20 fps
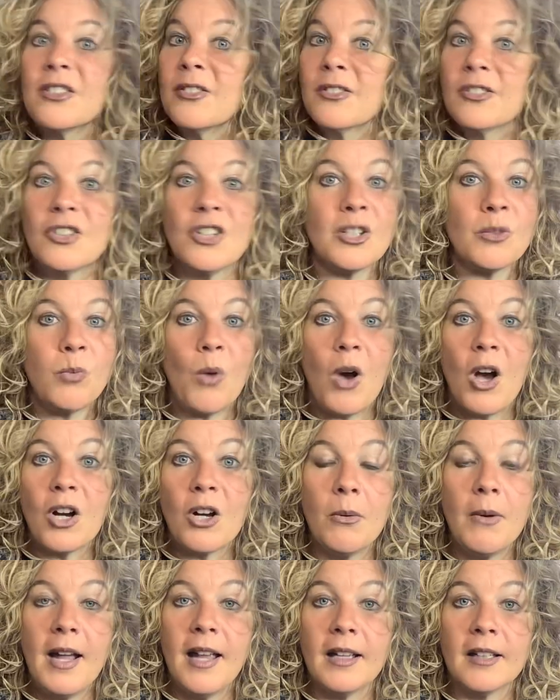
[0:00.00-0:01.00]
Just walk
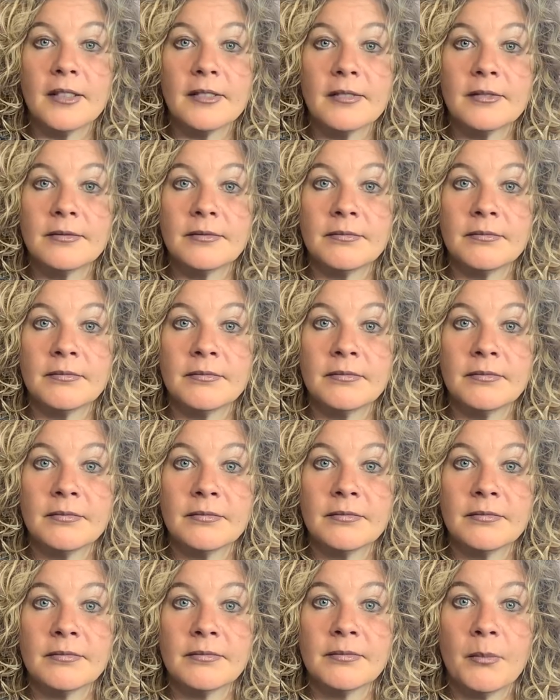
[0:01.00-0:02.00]
away.
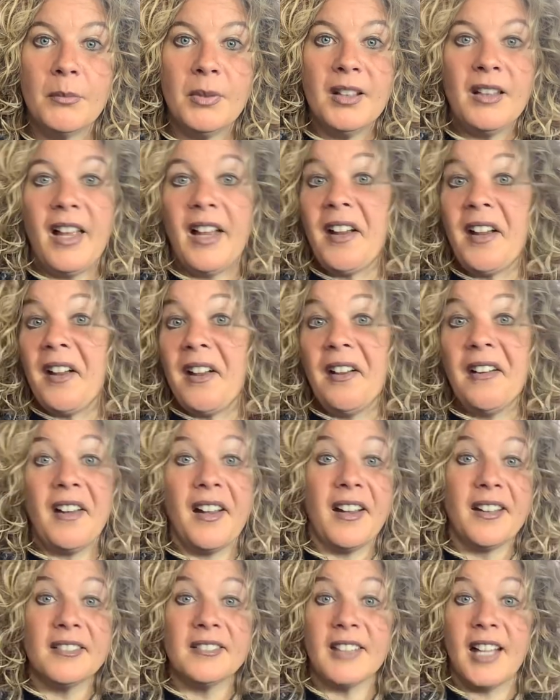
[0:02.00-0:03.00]
Be like,
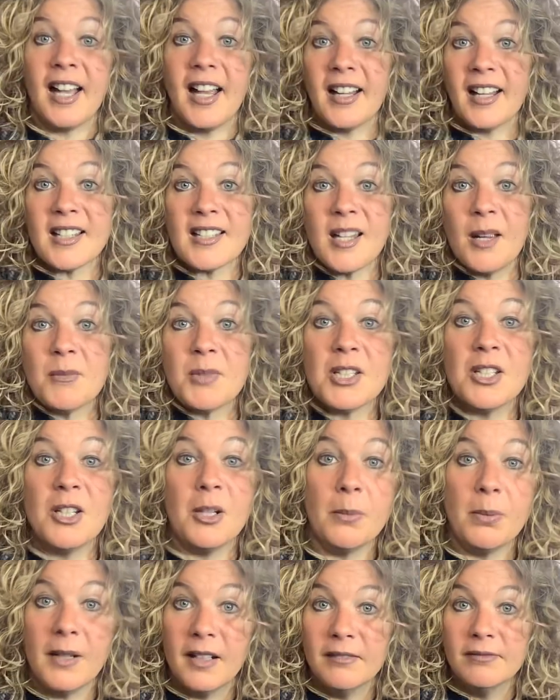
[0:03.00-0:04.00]
okay, I guess I'm
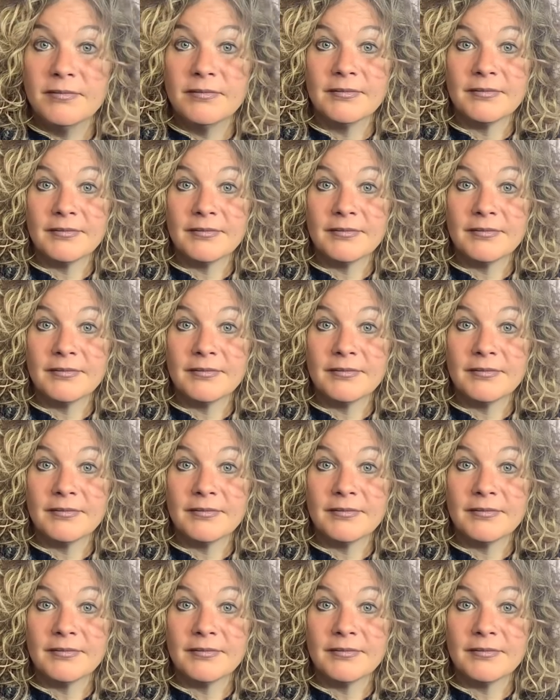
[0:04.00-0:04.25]
stupid.